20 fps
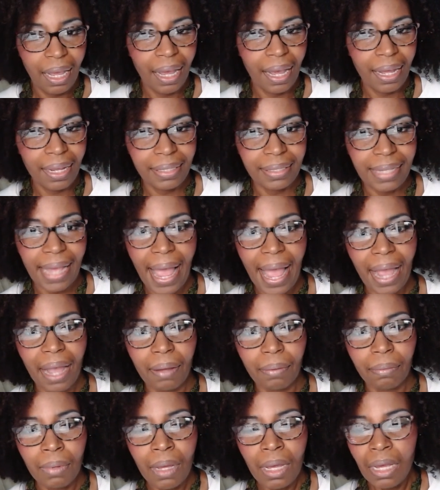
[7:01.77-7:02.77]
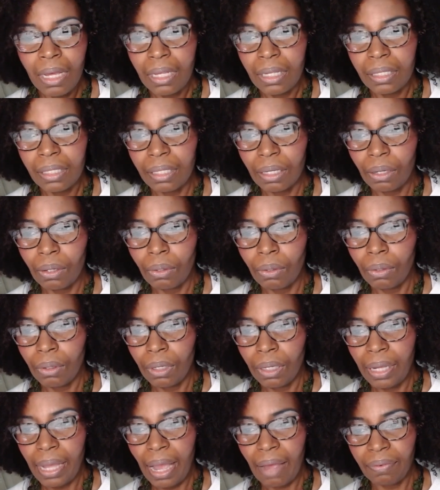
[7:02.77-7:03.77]
attack them. So
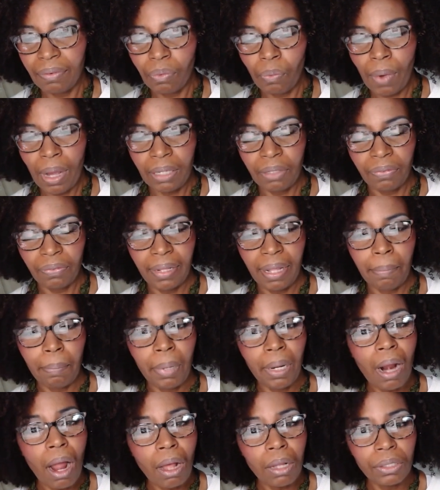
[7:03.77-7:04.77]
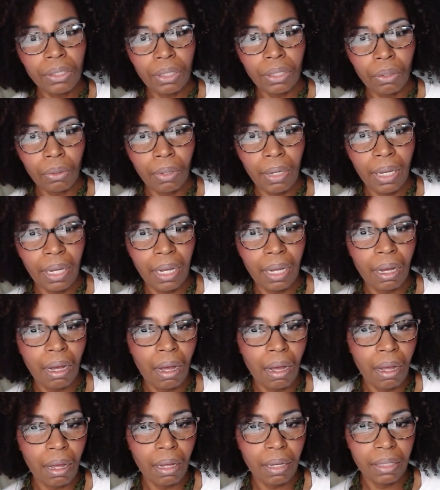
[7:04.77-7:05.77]
you have to watch for that. But also it can
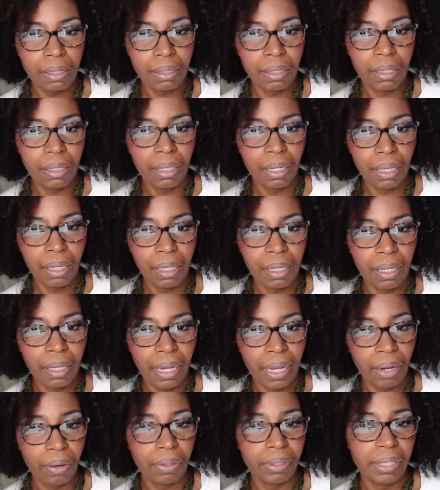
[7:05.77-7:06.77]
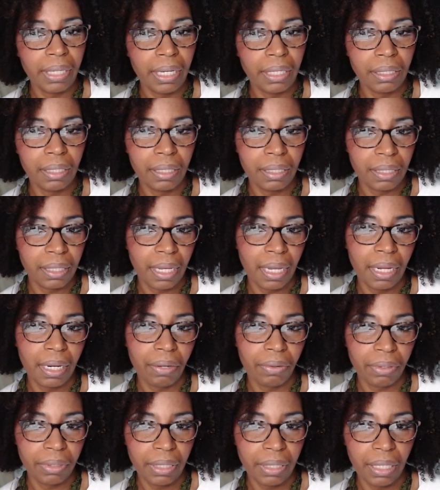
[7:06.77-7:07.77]
cause irritation, skin
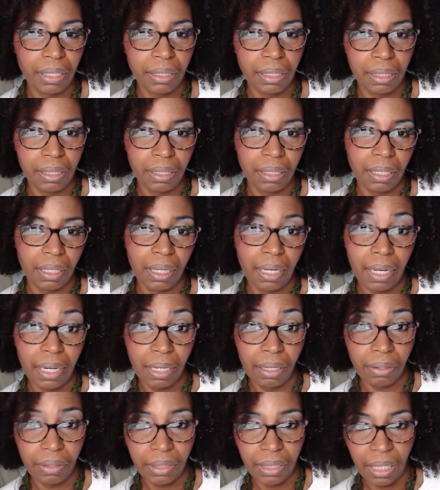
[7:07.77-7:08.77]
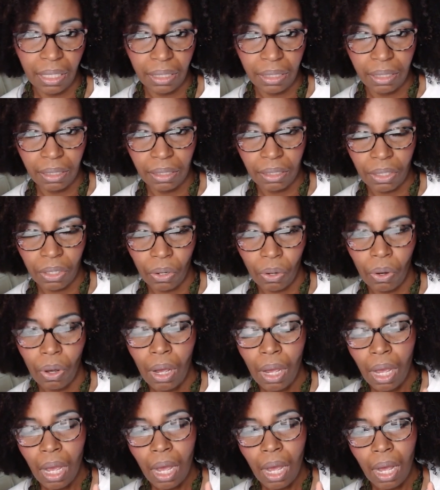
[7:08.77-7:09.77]
irritations, and gut irritation. So
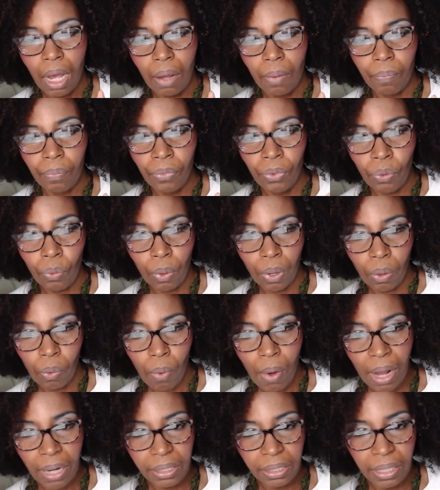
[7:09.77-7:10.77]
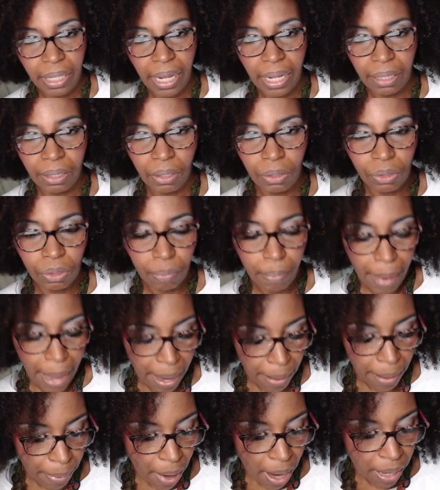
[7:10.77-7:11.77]
you want to watch that. Those
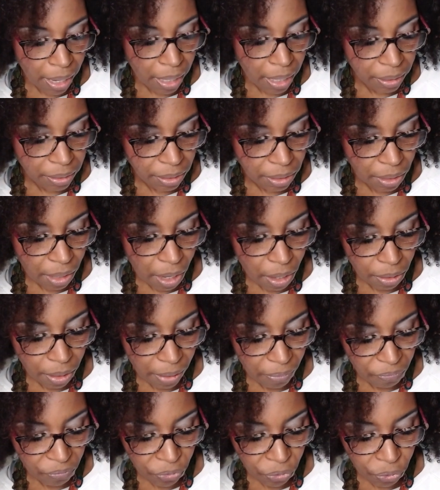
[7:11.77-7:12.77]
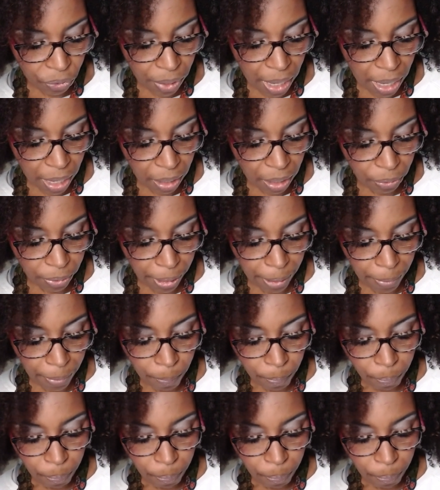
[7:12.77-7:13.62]
byproducts and all that food coloring,